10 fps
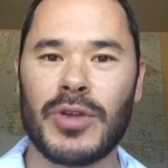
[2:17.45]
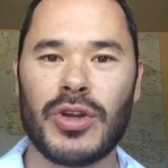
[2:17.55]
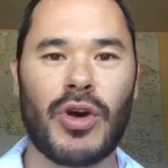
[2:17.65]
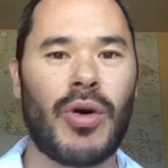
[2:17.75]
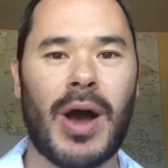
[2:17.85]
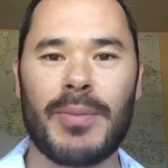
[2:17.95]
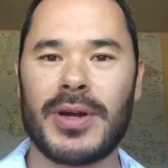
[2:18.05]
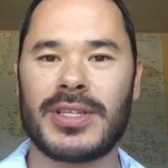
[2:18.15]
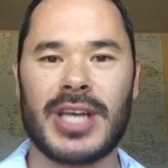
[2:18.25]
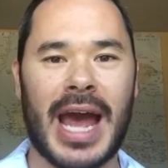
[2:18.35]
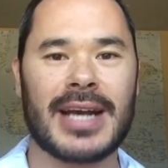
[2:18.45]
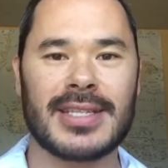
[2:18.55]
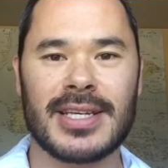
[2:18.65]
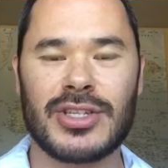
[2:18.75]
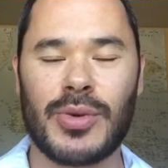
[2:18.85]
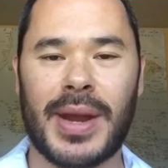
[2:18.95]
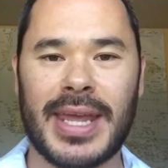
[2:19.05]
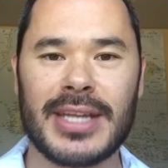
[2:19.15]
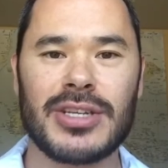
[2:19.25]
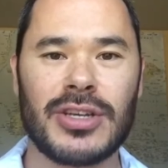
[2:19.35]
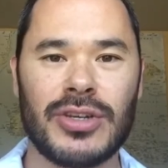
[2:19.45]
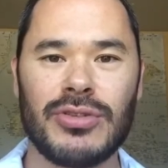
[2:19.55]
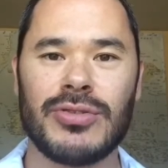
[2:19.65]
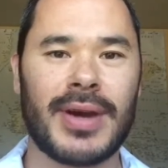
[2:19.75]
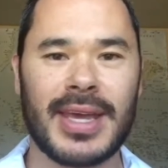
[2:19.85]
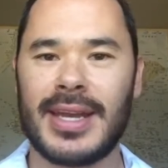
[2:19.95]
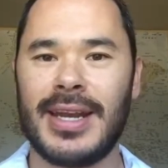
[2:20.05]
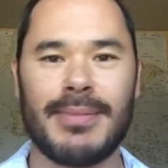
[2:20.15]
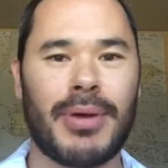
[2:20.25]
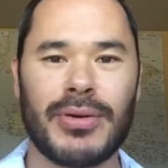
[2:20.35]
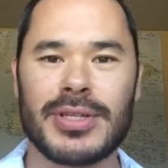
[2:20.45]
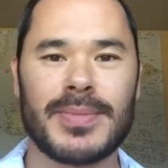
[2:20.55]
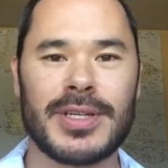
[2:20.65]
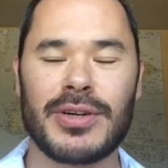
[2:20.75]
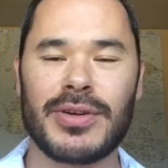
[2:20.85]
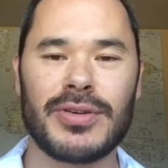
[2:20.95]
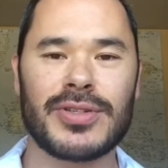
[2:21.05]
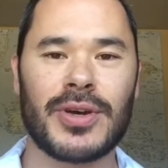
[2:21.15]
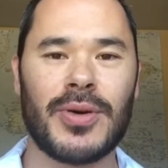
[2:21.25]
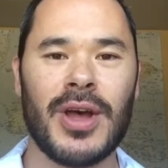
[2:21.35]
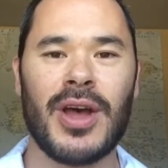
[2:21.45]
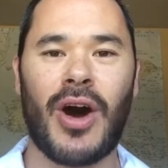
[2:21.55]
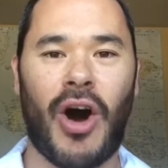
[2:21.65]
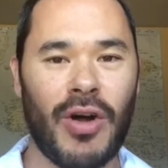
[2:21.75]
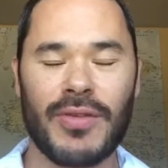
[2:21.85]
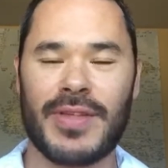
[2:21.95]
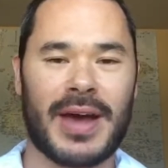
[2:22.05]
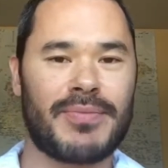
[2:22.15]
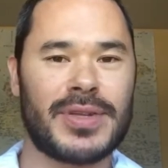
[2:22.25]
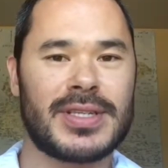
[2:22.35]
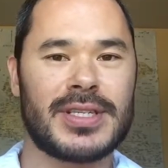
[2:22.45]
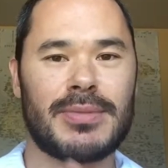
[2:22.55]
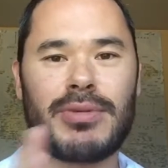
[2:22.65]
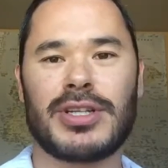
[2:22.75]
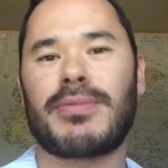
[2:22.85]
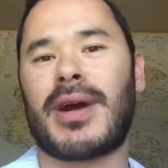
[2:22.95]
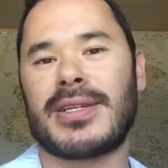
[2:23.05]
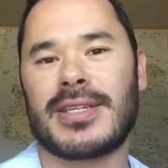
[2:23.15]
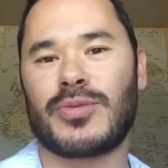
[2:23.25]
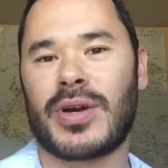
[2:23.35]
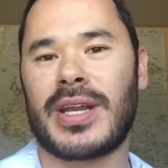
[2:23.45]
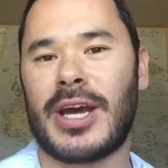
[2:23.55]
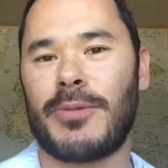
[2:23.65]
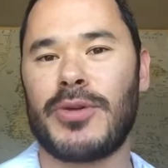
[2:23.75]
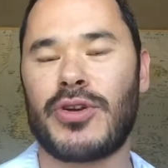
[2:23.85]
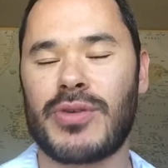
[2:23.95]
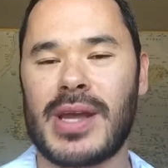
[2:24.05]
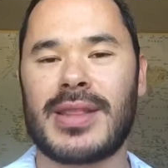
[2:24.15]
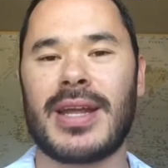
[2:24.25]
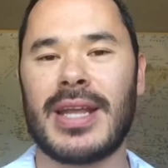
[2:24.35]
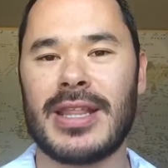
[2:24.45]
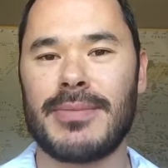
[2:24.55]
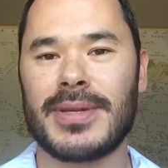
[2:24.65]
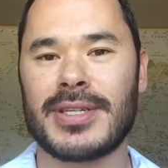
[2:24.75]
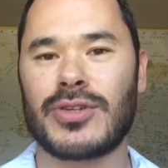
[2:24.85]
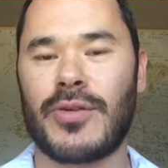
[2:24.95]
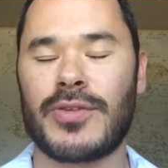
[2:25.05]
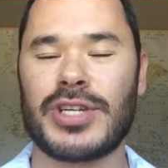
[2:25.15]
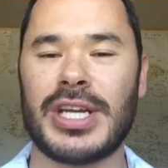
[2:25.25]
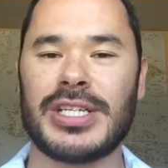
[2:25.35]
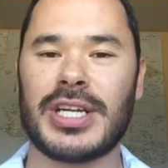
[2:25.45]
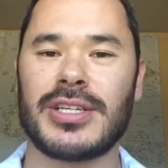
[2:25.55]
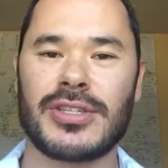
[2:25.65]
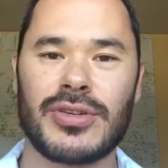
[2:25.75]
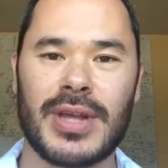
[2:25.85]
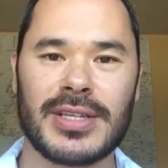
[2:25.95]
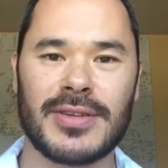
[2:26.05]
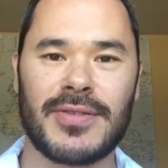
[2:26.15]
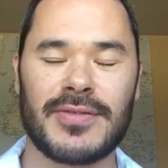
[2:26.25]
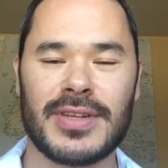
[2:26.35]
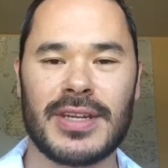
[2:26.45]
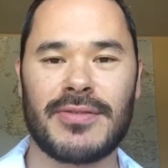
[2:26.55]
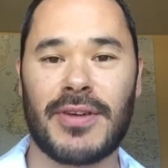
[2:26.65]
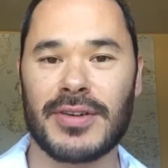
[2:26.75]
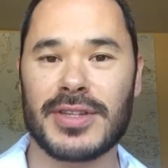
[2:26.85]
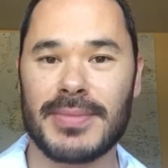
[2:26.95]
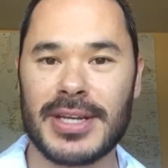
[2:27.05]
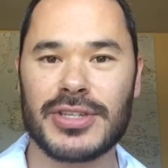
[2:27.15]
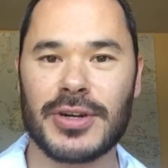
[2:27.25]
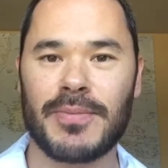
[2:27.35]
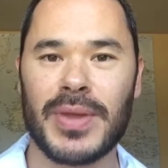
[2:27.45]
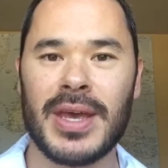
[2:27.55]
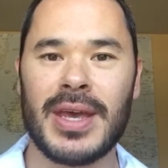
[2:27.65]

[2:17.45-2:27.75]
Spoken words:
How much access do I get to you? Do I get any bonus materials? So all of that, this is the bridge process. We're going to help you create that in the Business School for Change Agents 2015 fall semester.